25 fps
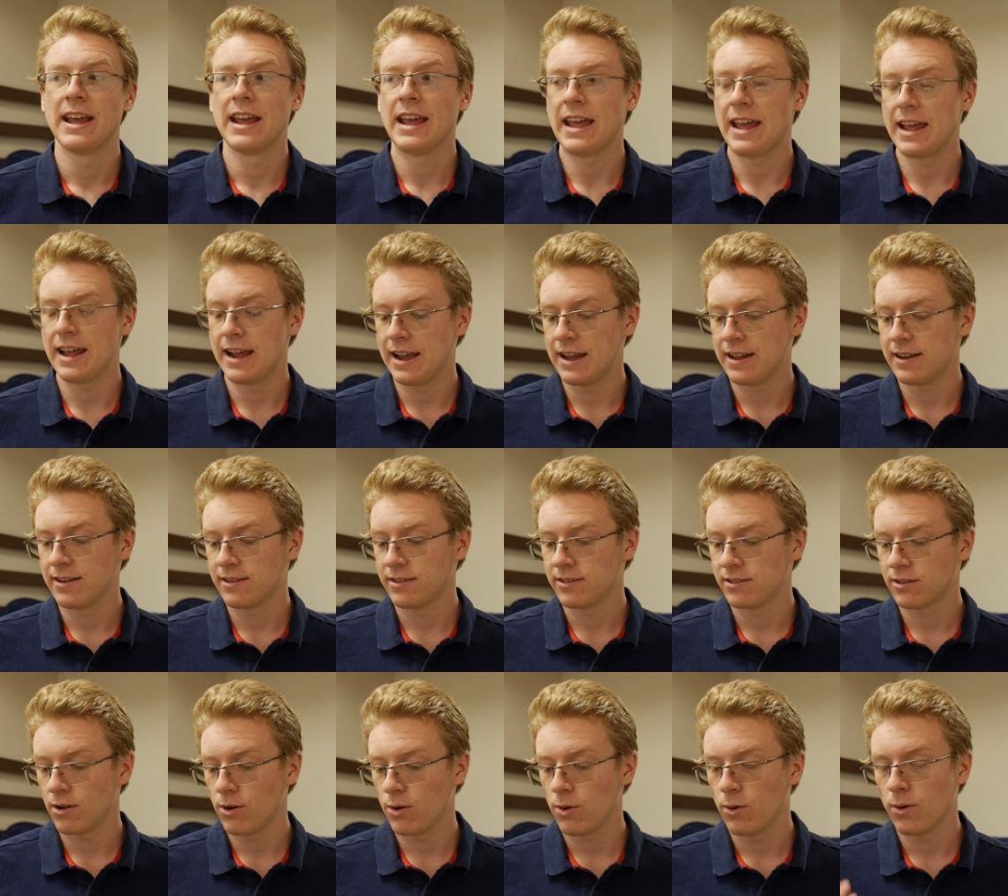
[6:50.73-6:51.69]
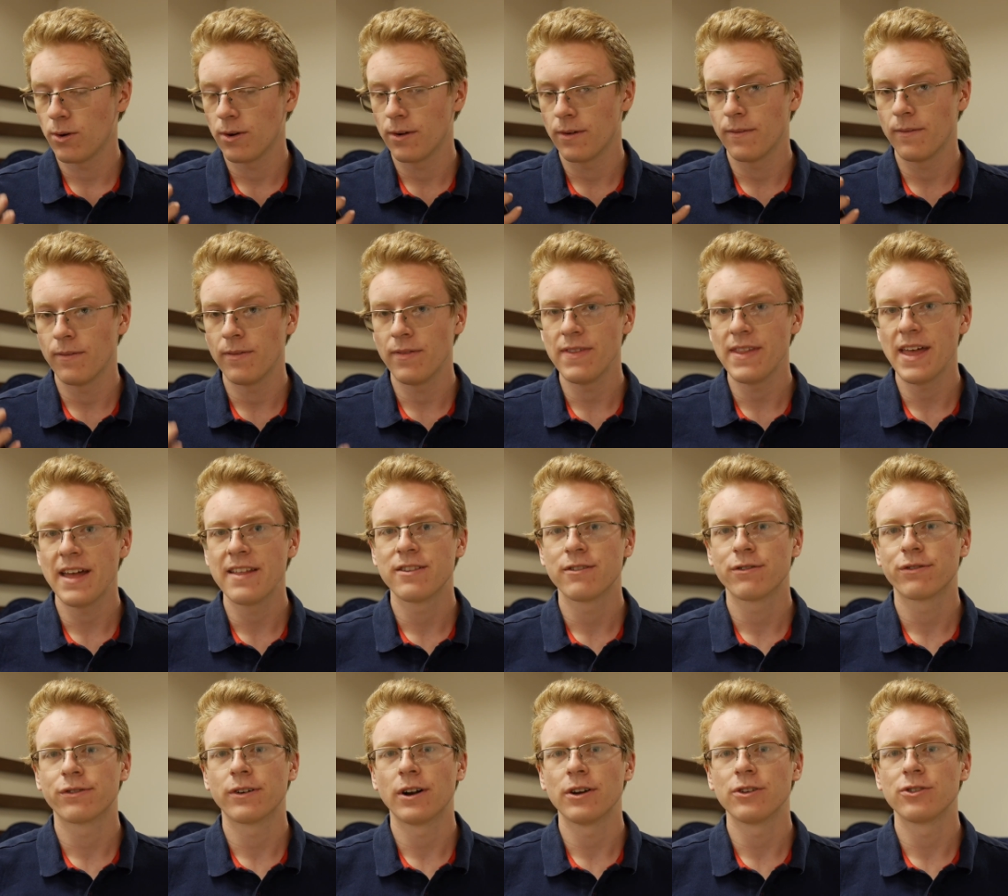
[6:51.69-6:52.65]
And so that's
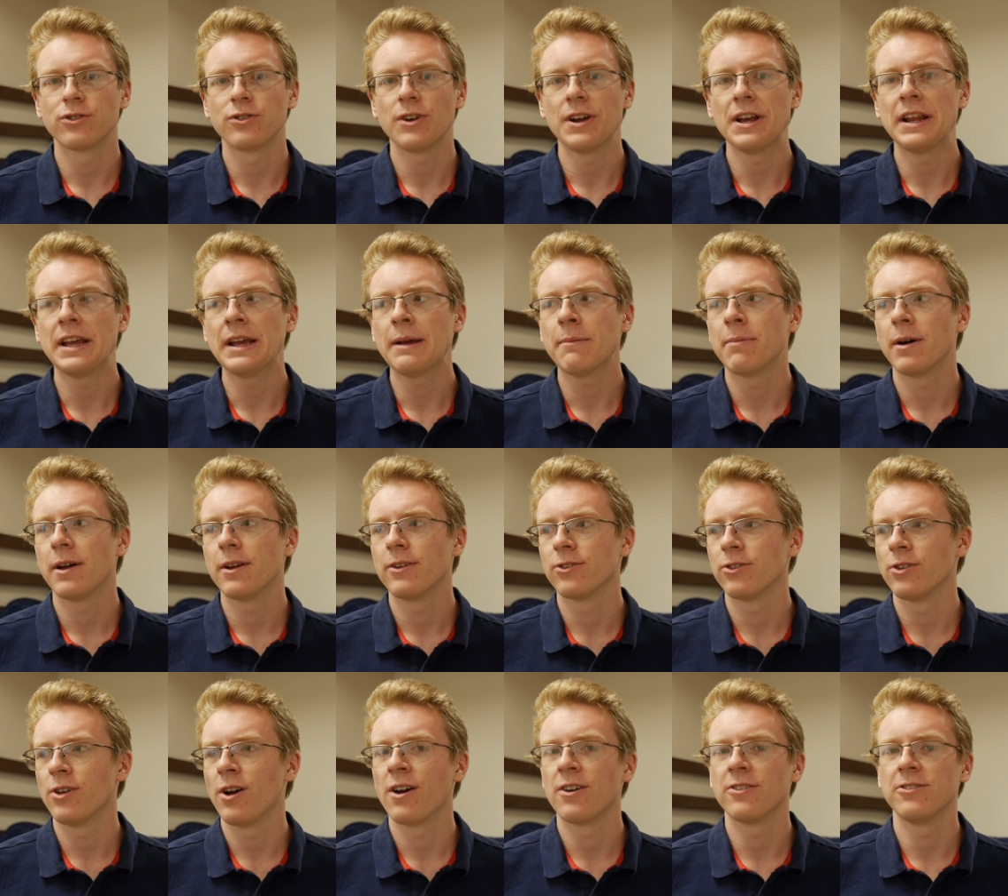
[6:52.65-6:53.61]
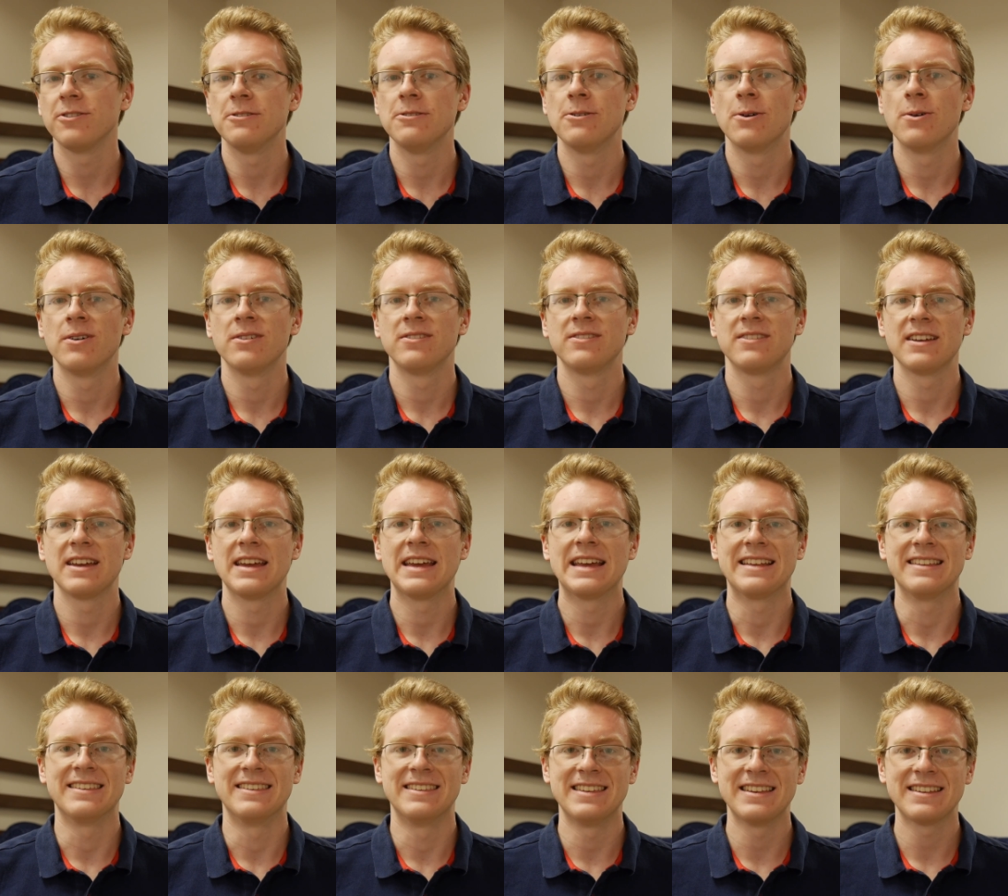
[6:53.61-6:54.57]
frustrating, but as long as you know it's
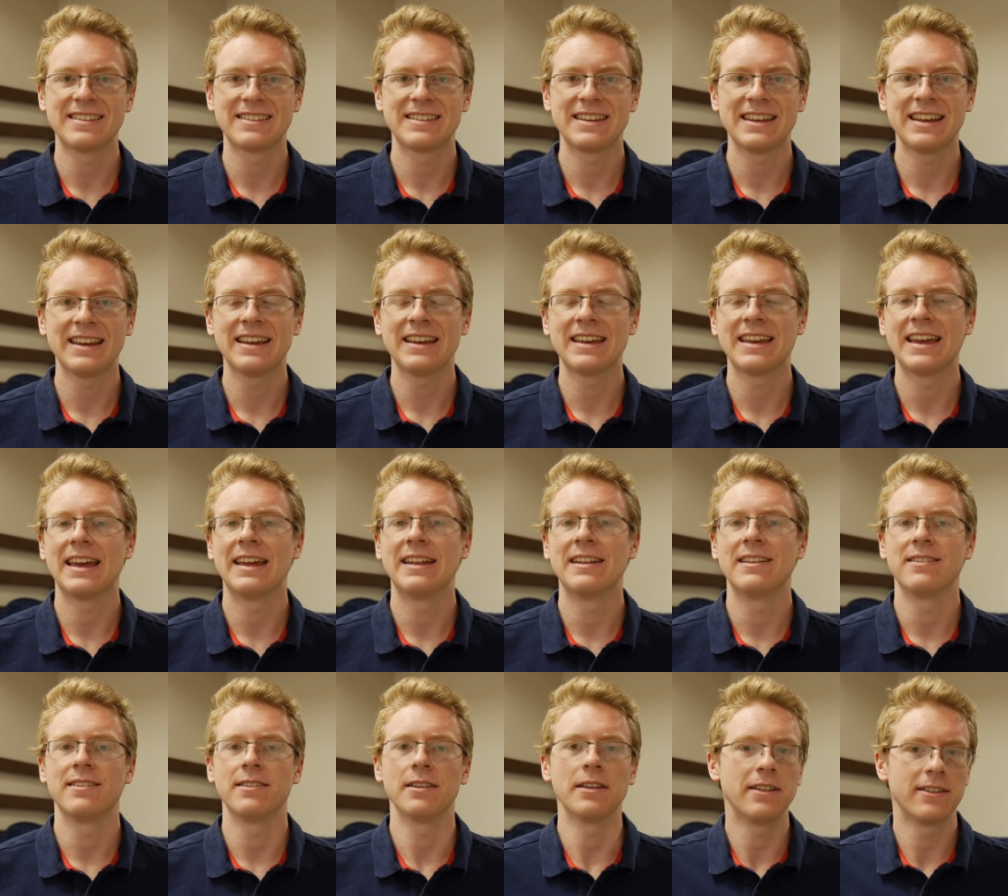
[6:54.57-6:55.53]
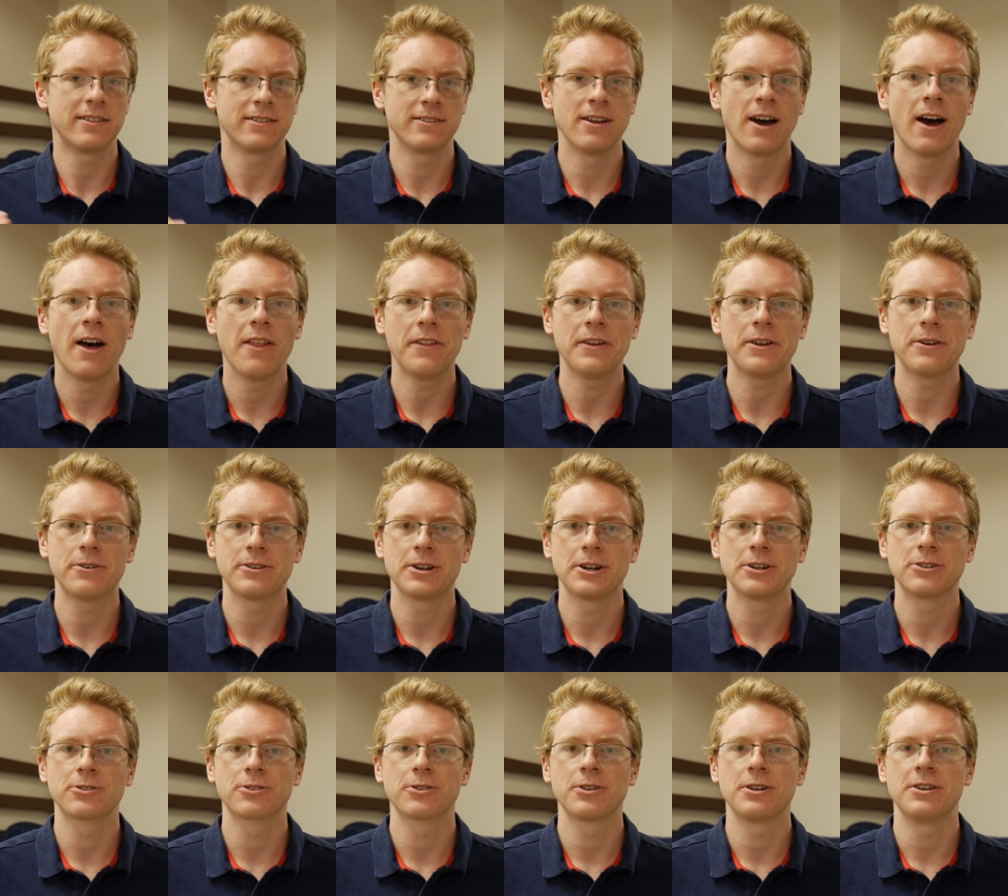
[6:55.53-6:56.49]
existing and it's not that your
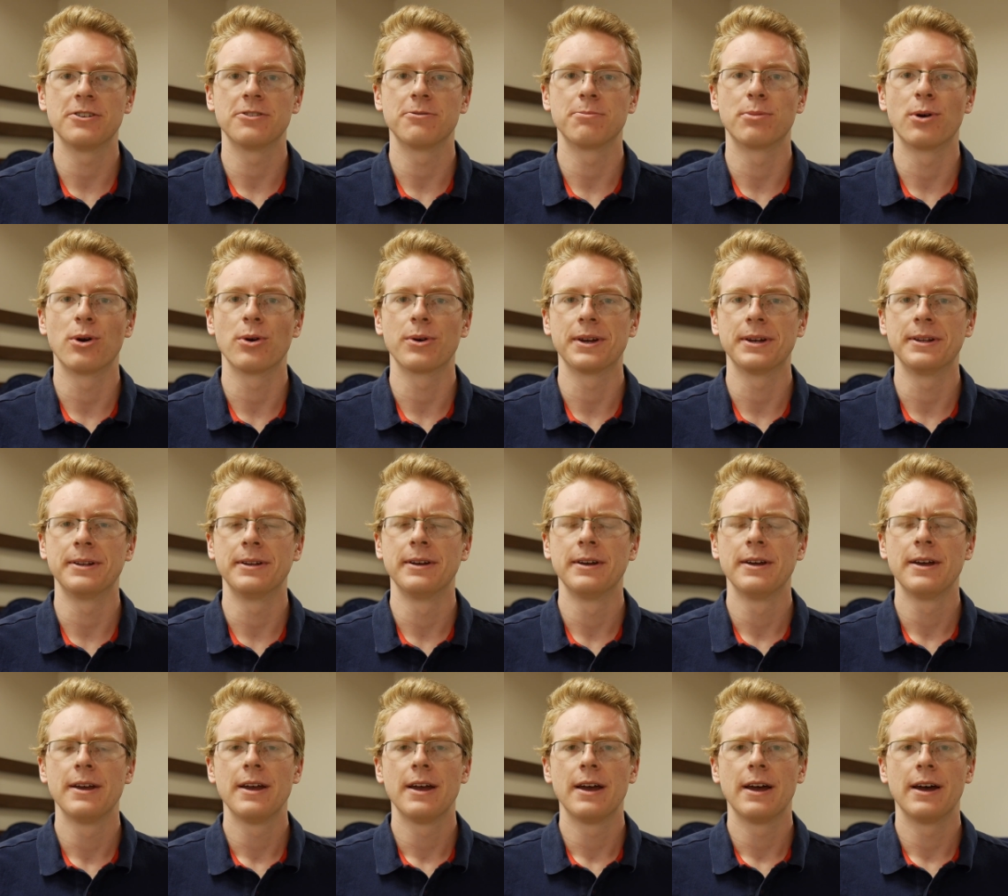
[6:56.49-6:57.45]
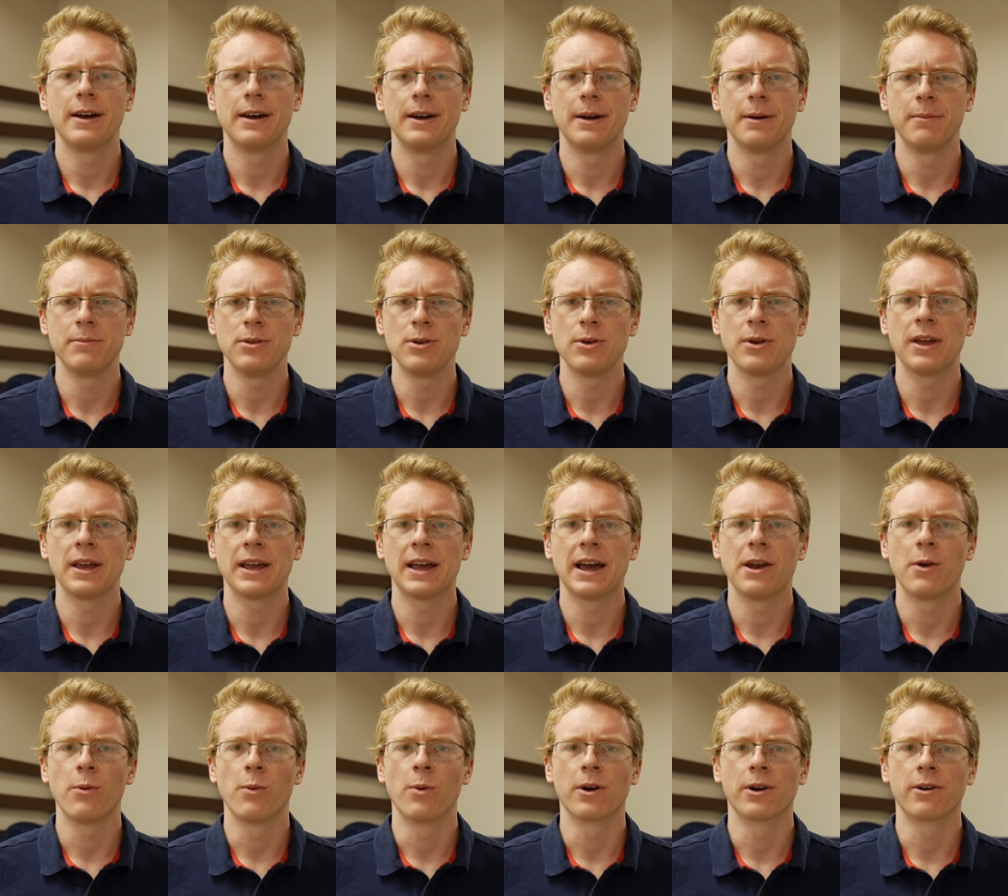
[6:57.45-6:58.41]
touchscreen is broken, you can
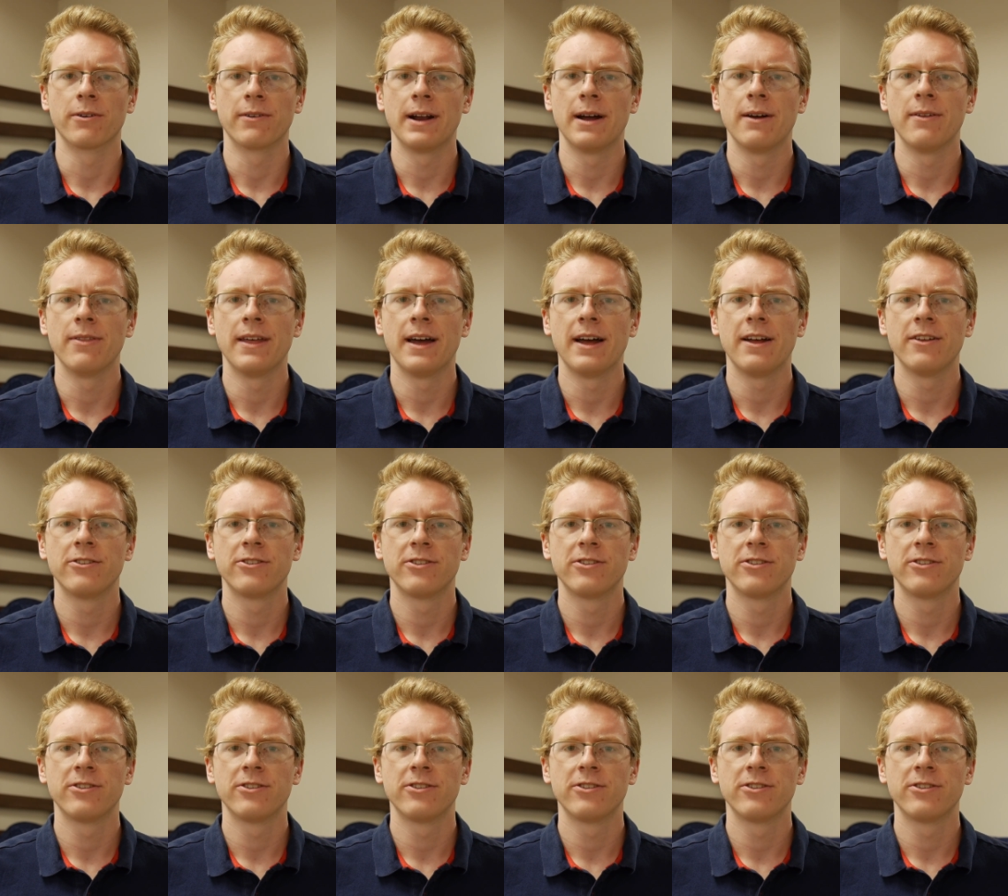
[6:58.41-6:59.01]
kind of work around that.